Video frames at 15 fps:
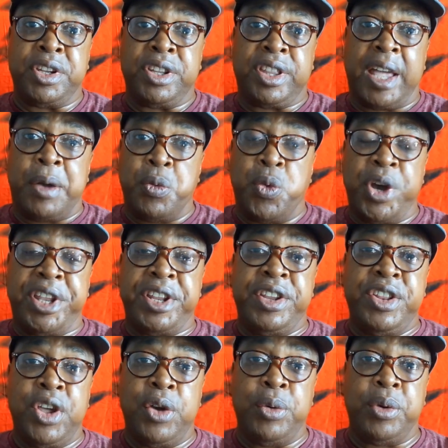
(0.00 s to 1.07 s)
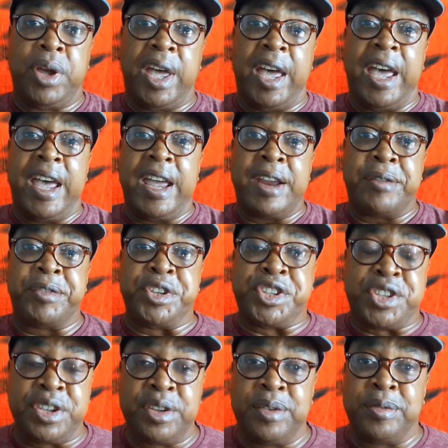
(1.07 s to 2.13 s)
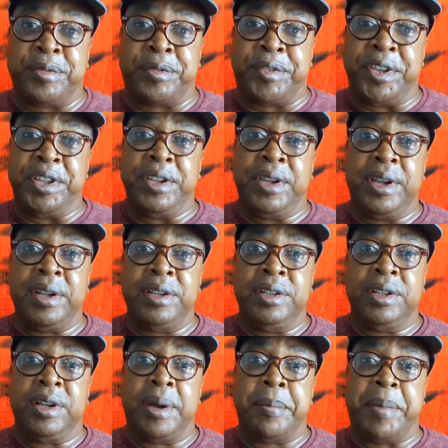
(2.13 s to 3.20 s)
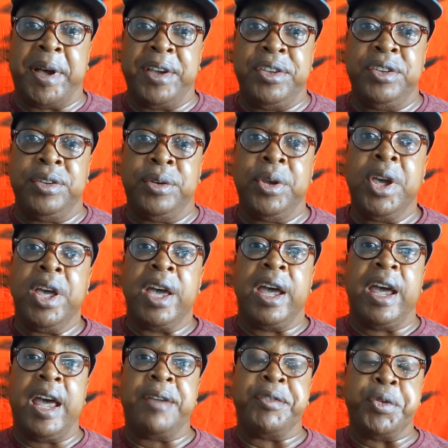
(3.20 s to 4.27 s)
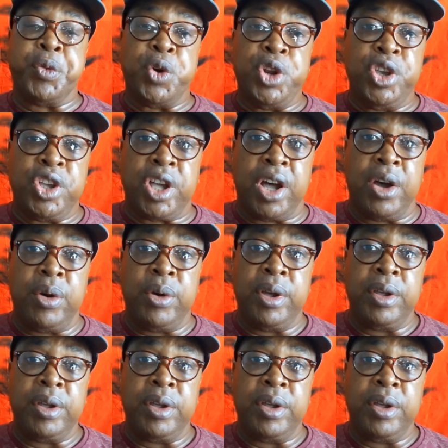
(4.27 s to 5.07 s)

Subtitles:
That way they know every single thing about you, everywhere you go.